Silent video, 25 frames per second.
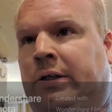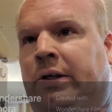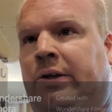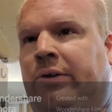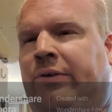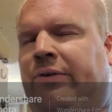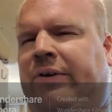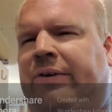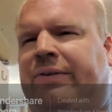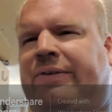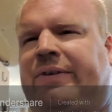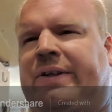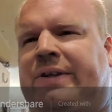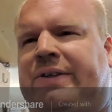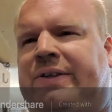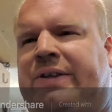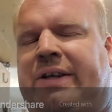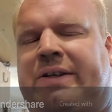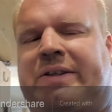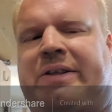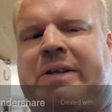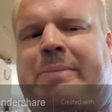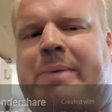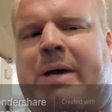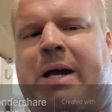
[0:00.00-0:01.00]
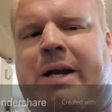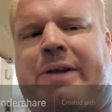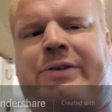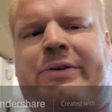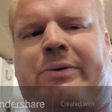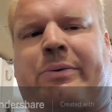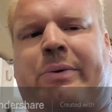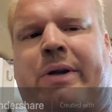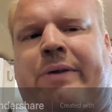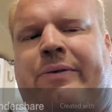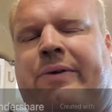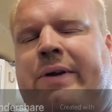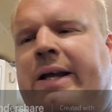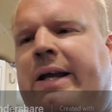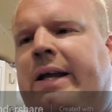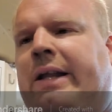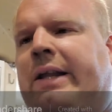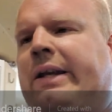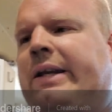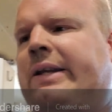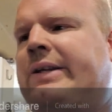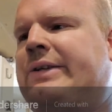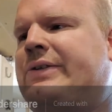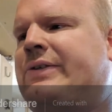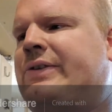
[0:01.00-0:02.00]
50, 60 bucks or whatever the hell
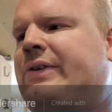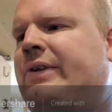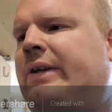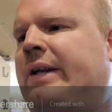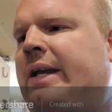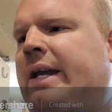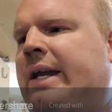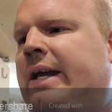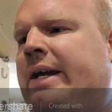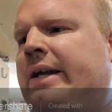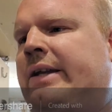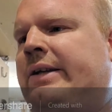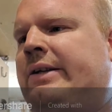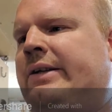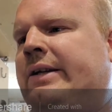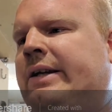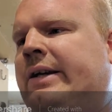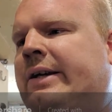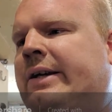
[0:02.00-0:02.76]
it is, and